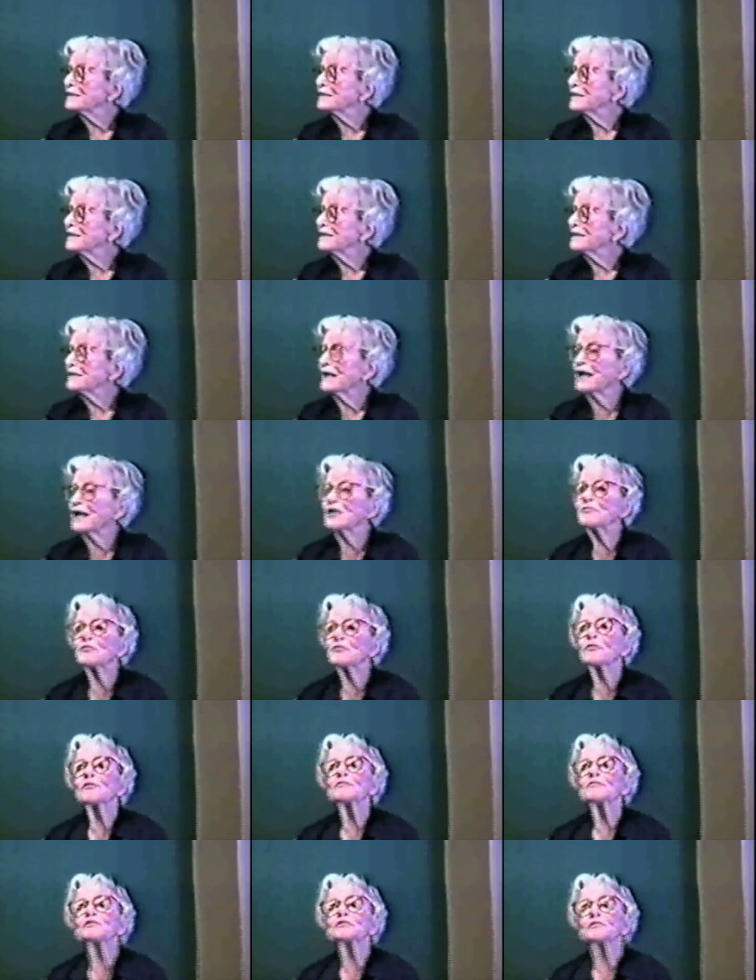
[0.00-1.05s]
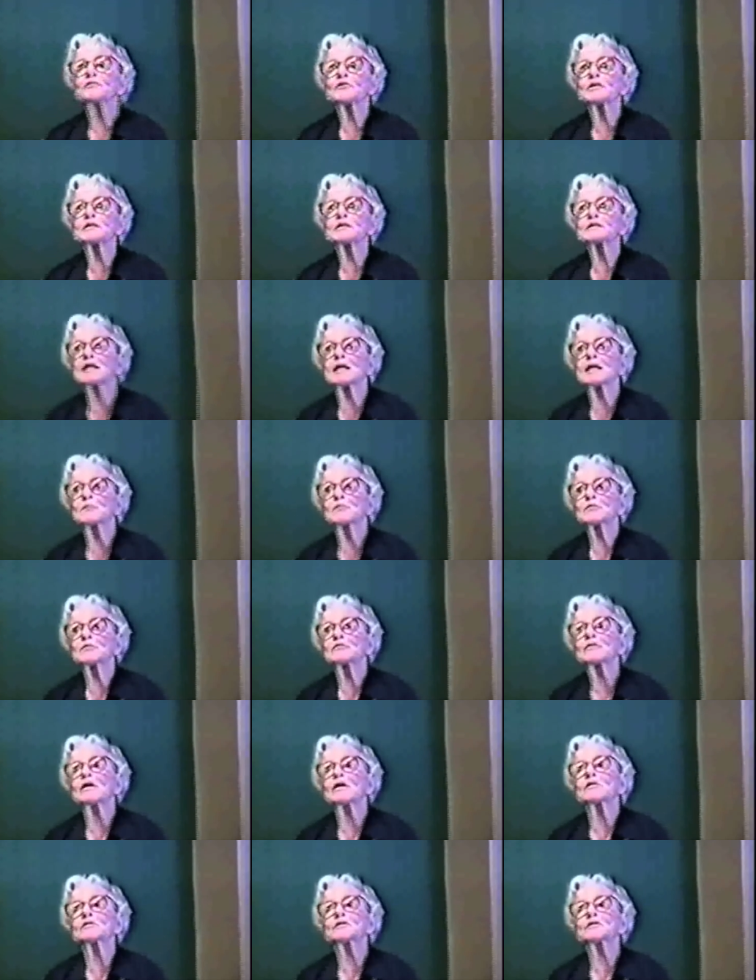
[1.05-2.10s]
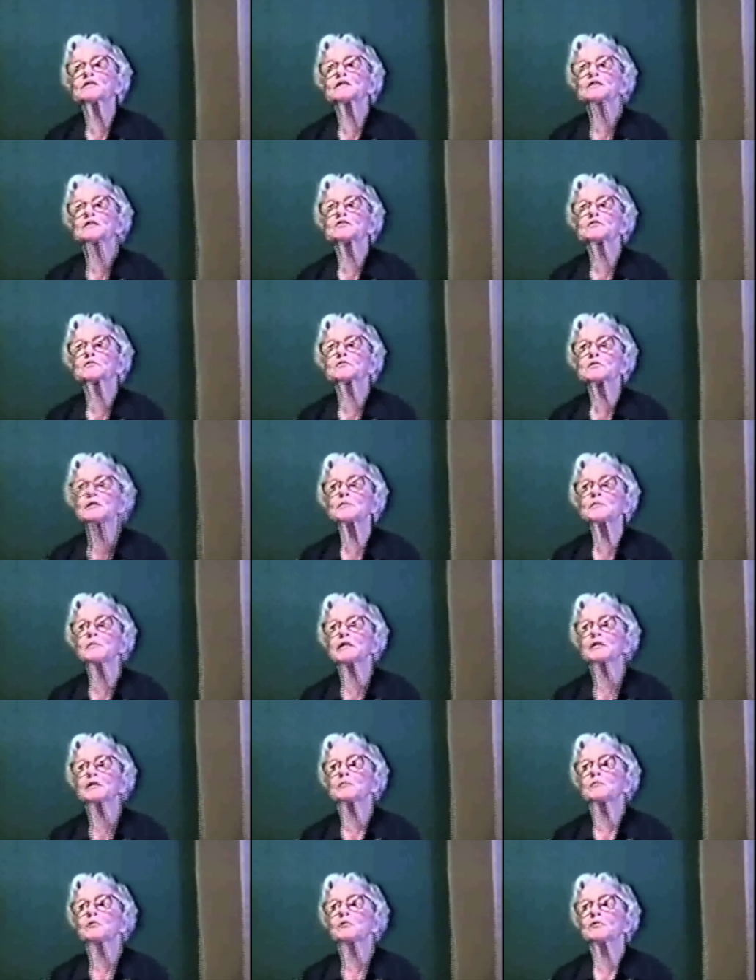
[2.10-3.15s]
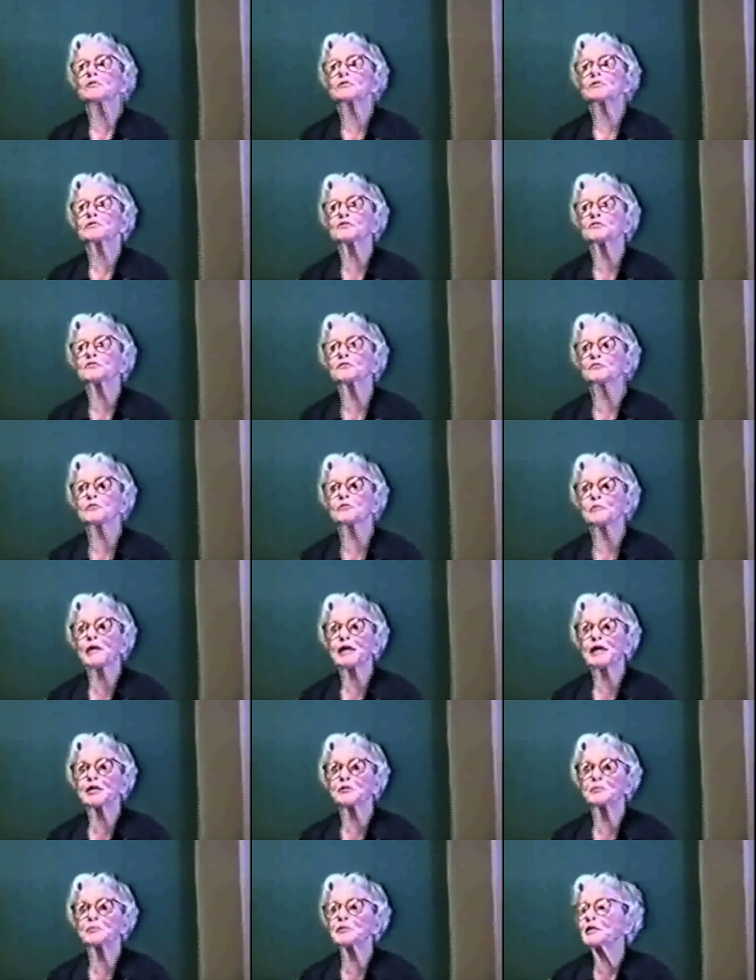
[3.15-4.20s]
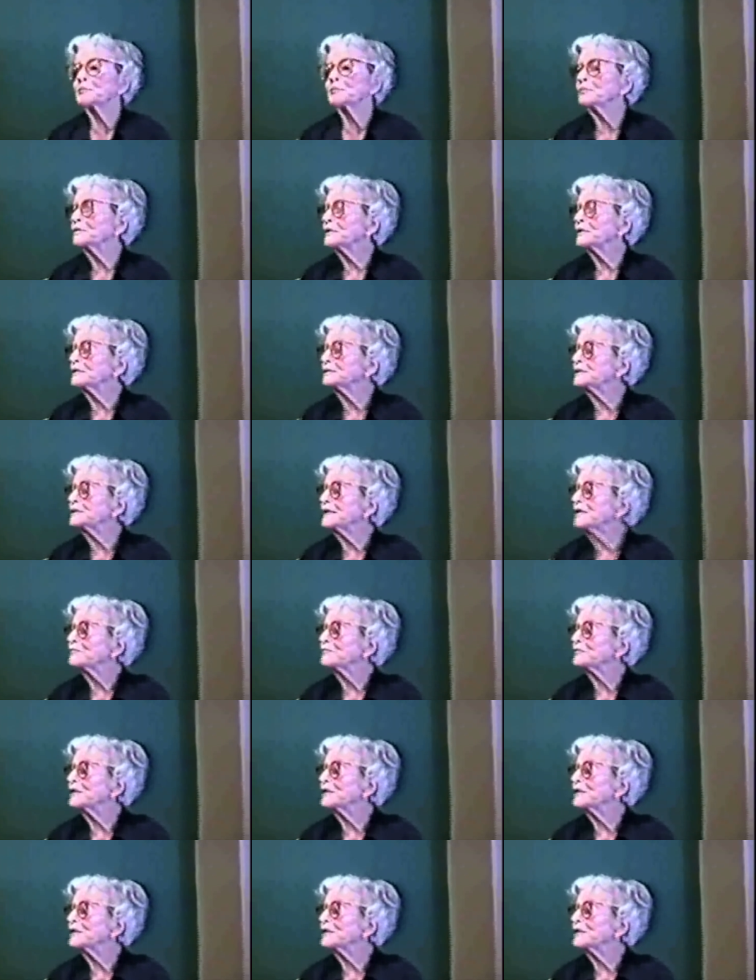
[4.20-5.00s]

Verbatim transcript: Uh, I've always, for example, found it extremely important to remind people that they have